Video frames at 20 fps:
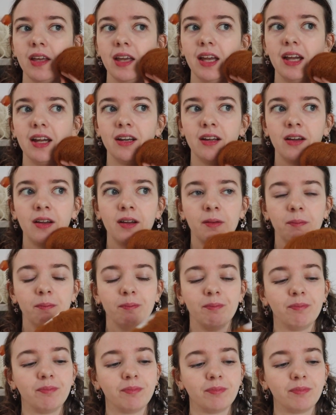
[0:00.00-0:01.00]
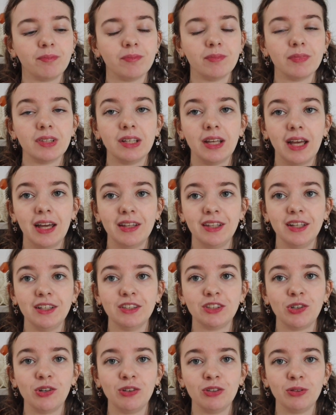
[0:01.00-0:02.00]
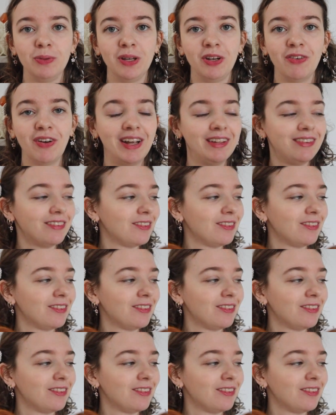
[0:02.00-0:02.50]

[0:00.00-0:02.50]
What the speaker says: And I think it's going to be great.